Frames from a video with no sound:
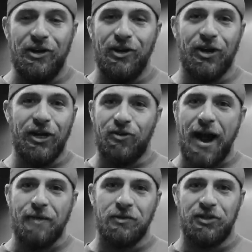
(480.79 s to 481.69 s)
you're gonna
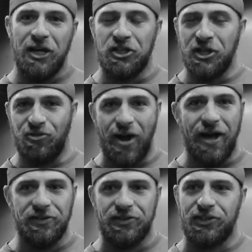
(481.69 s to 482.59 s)
grab some tension
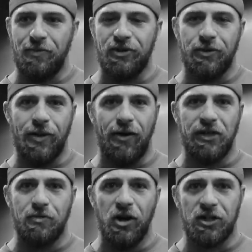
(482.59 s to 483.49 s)
throughout some of that
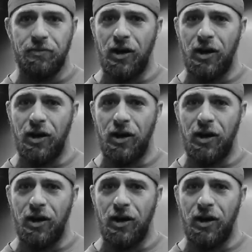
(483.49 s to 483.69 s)
range of motion,